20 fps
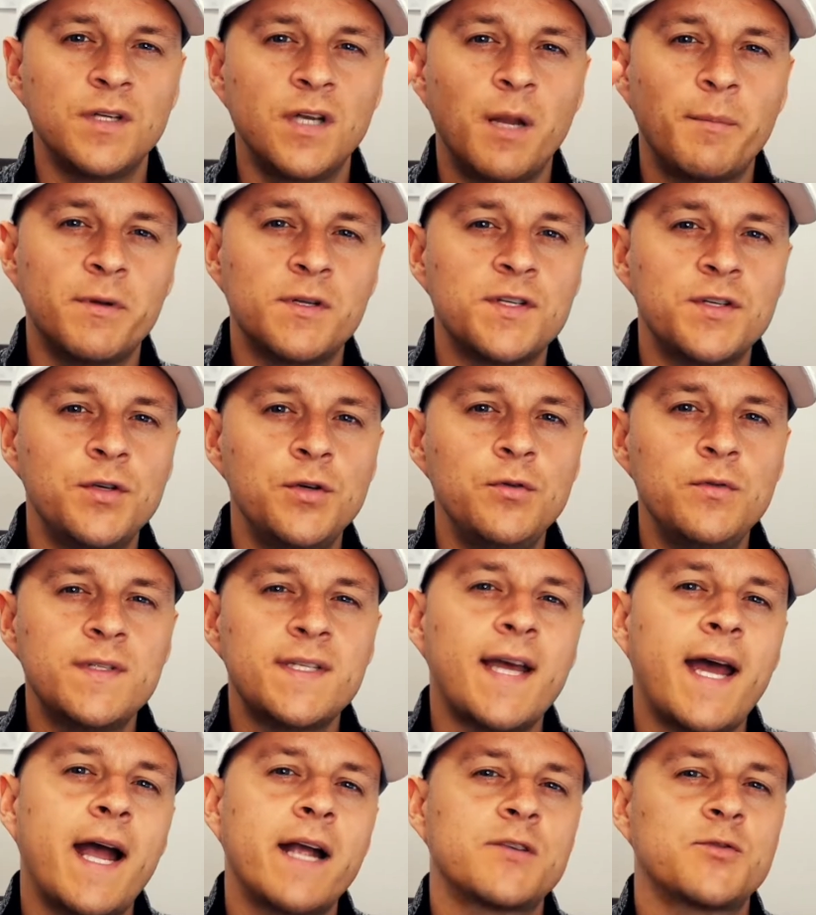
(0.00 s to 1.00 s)
Number 2,
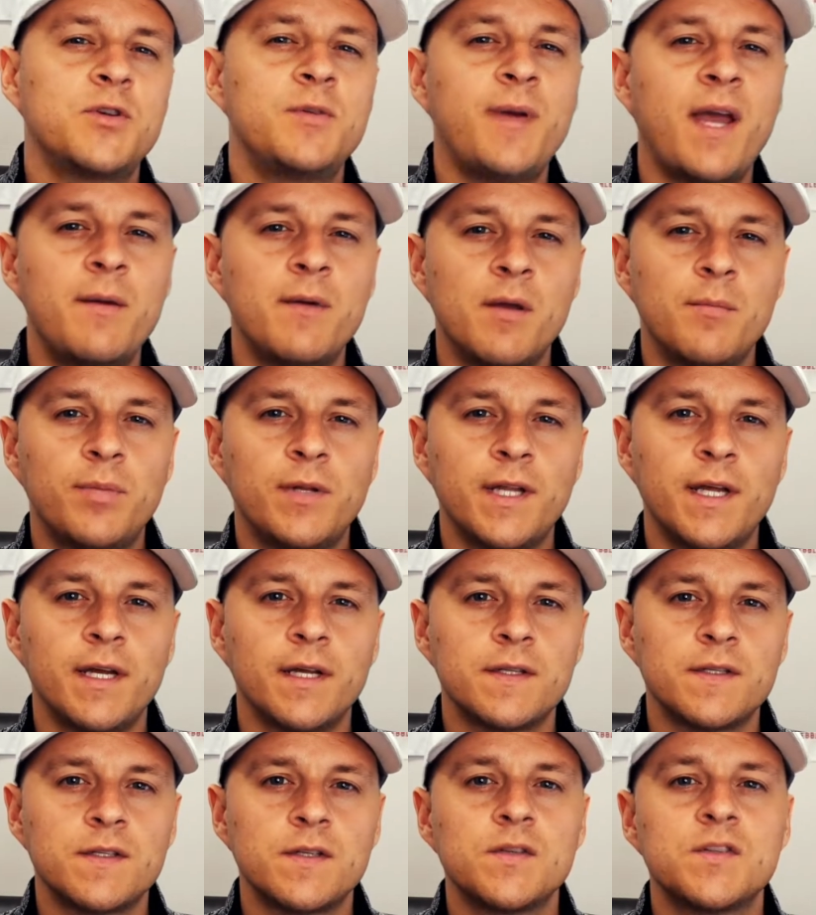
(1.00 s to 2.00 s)
tax repayment
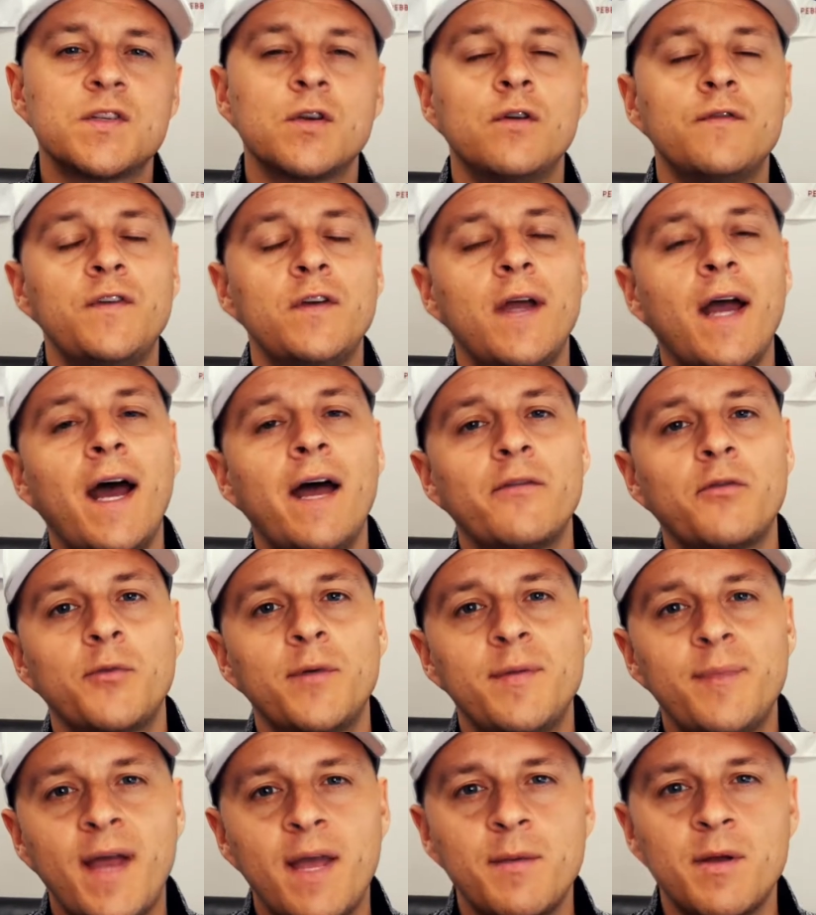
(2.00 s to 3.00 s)
plans. So if you have a
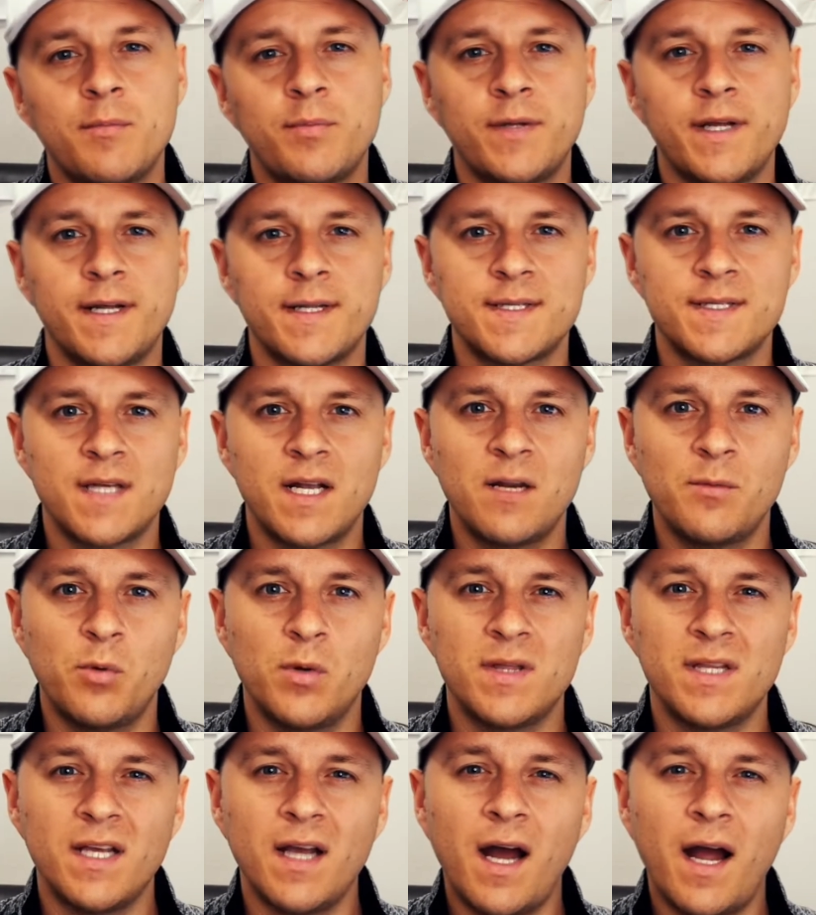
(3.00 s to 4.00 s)
repayment plan set up
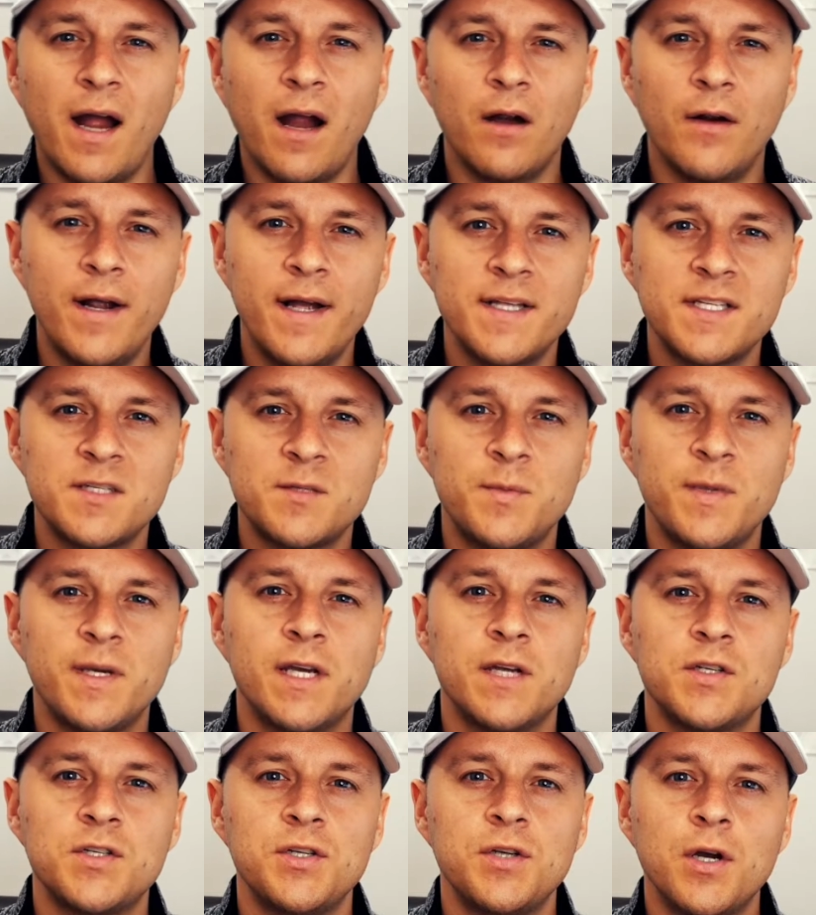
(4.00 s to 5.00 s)
with the IRS
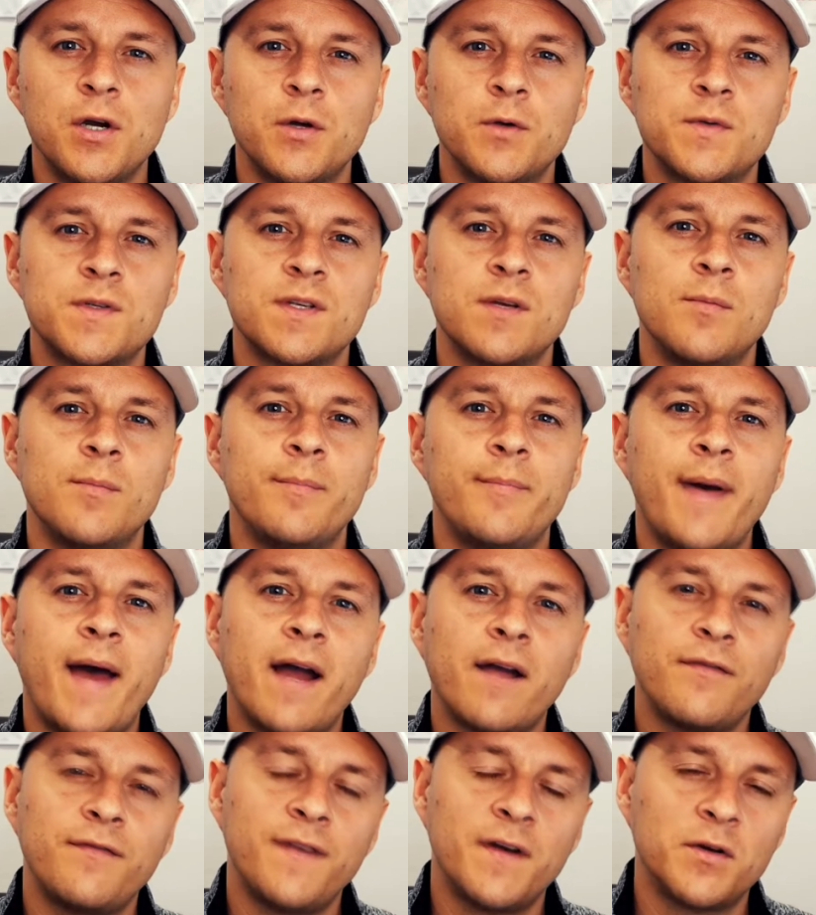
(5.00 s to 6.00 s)
because you owe some
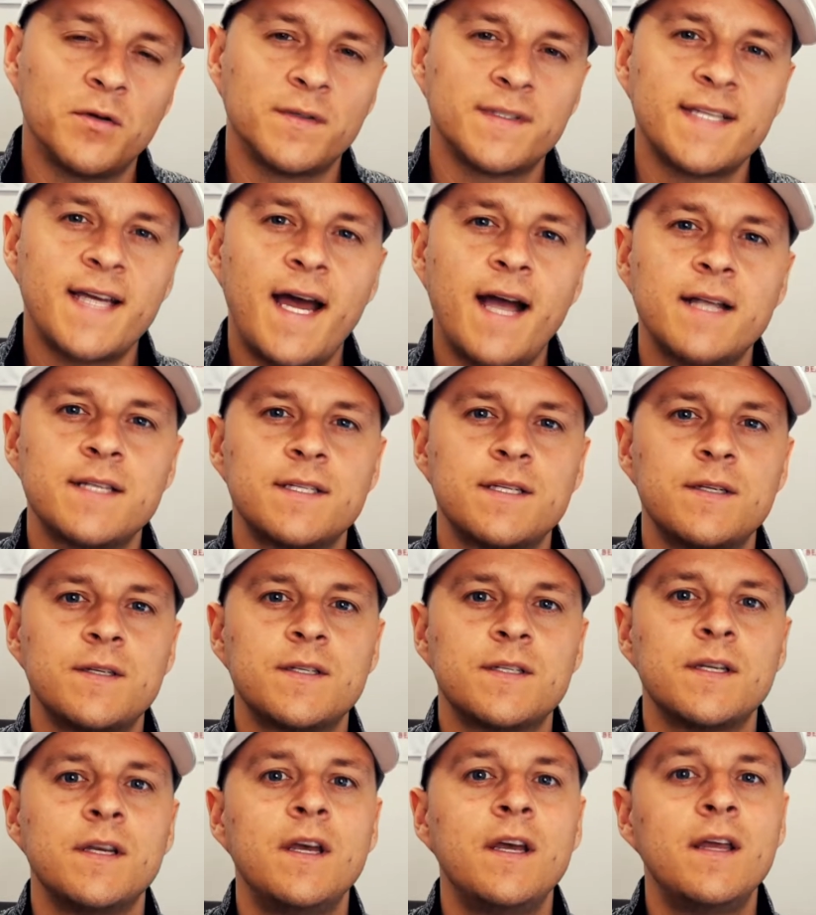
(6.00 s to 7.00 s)
back federal
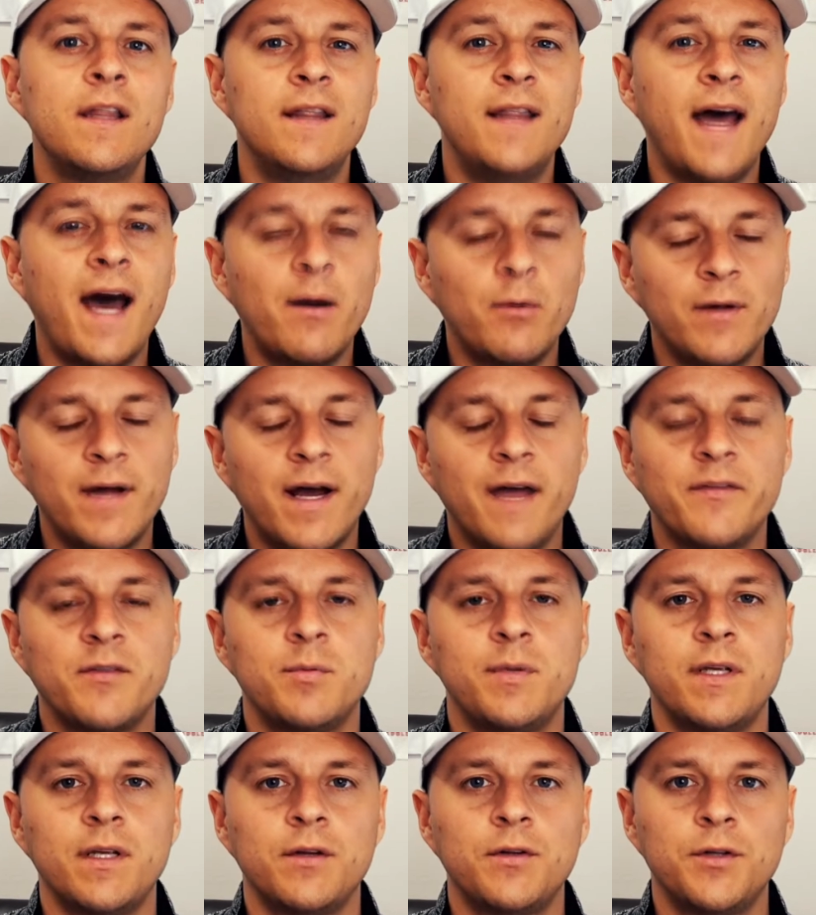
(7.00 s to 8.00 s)
taxes, that will have to
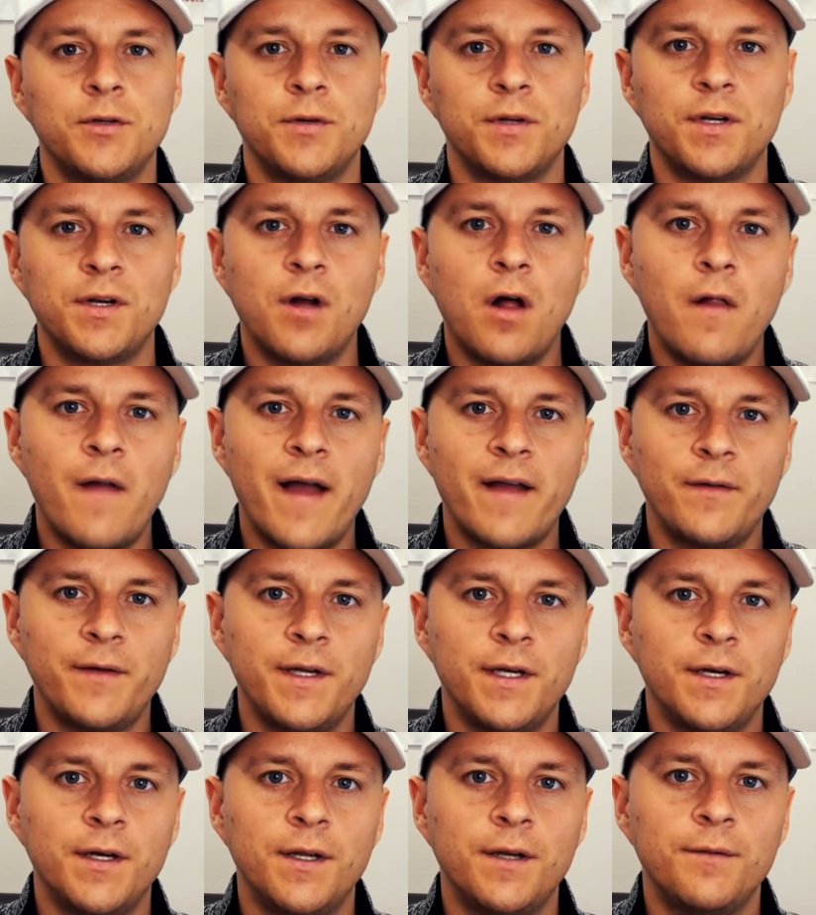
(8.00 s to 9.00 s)
be included in all
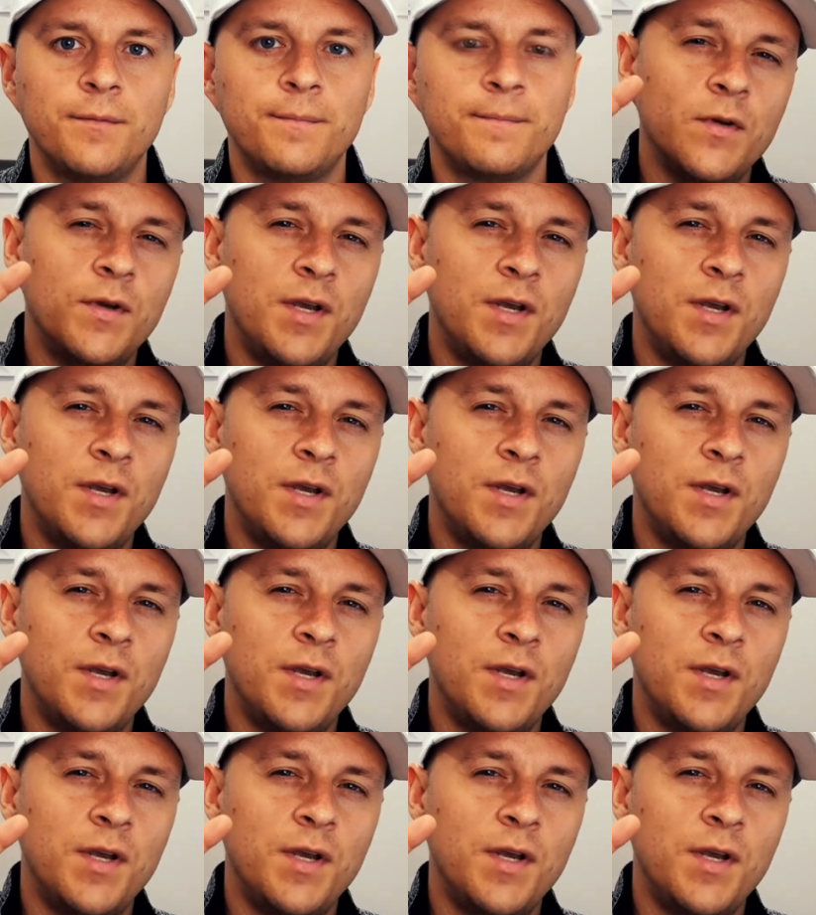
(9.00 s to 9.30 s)
likelihood.